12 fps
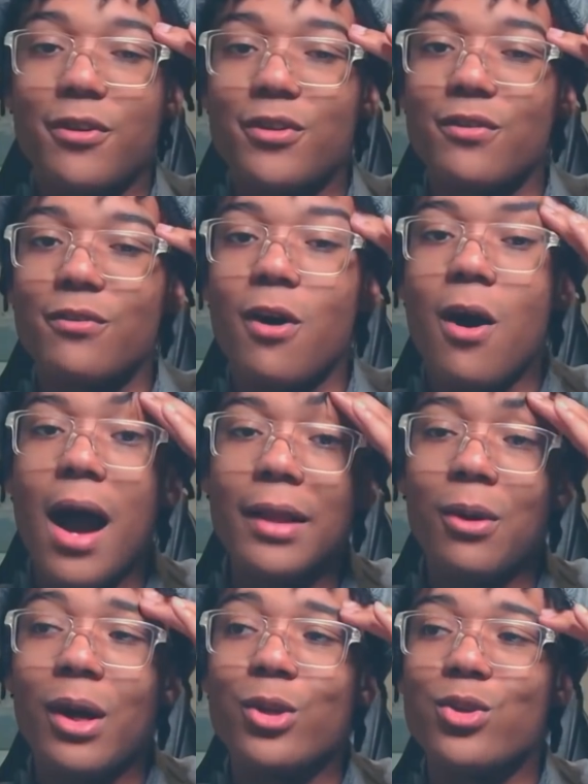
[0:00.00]
First of all, I
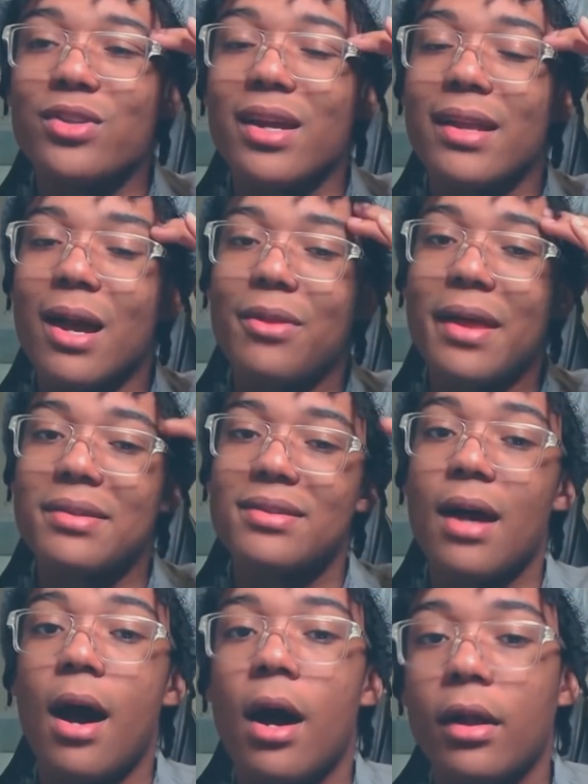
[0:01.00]
don't understand how
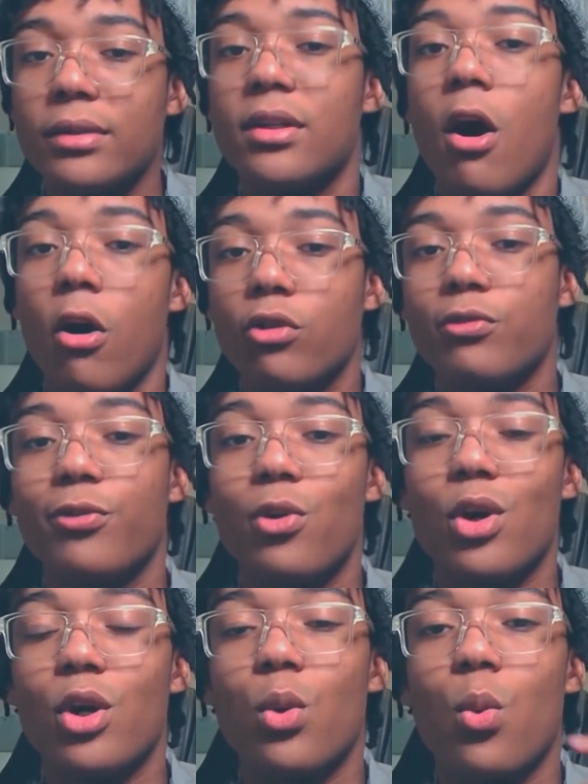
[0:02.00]
that's uncalled
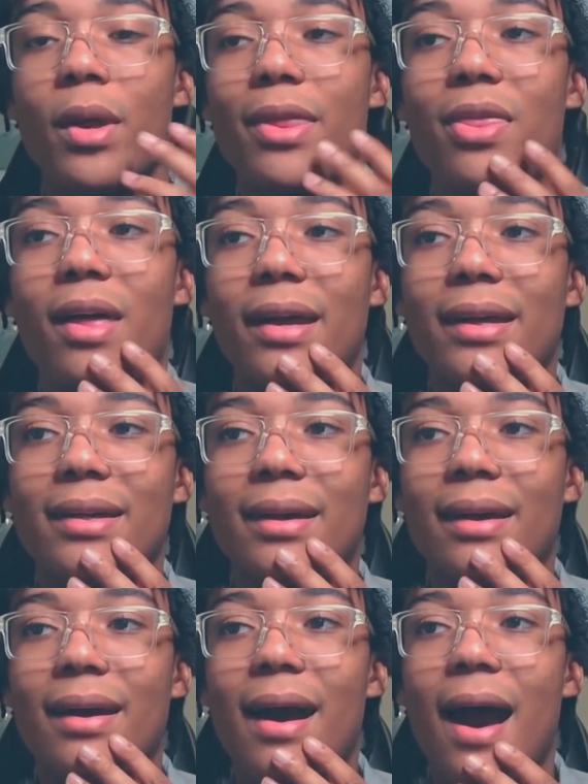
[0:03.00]
for when,
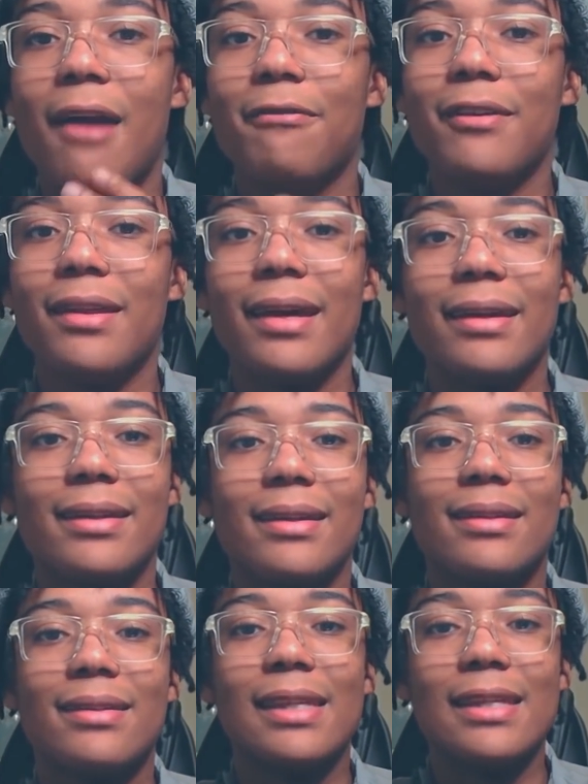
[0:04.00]
I feel like
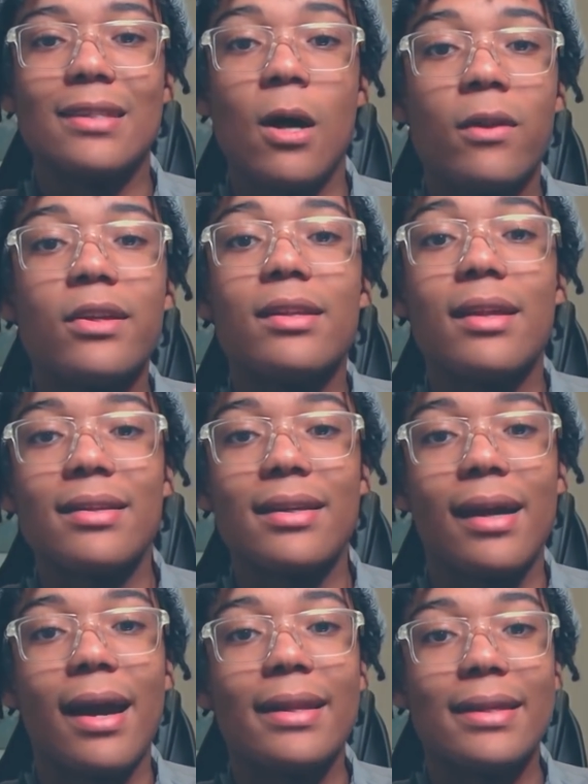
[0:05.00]
this Ollie
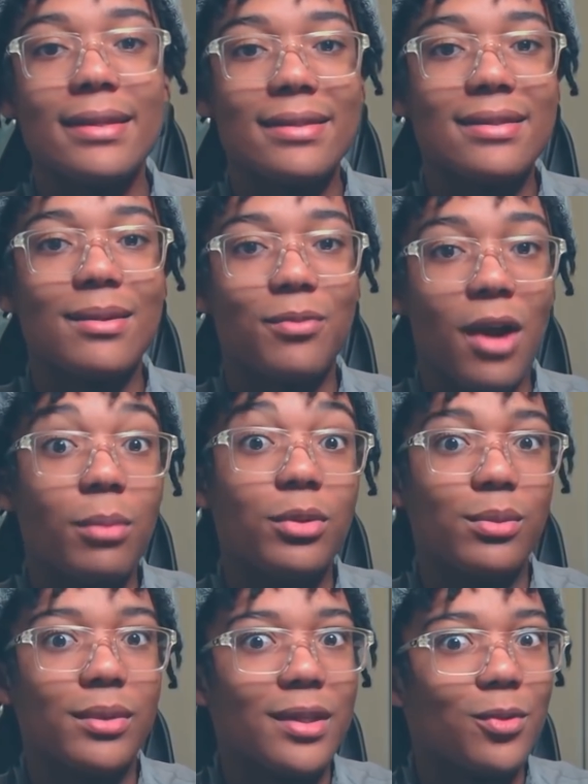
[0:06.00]
London guy needs to
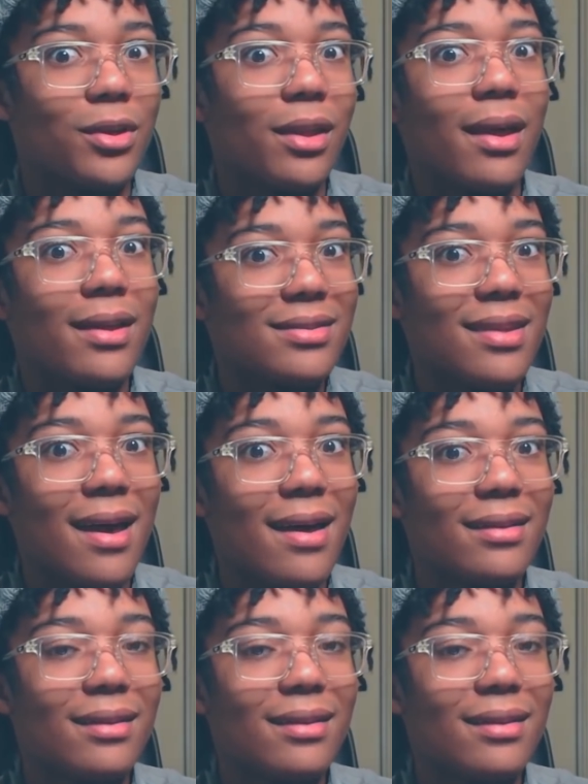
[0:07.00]
probably realize that you're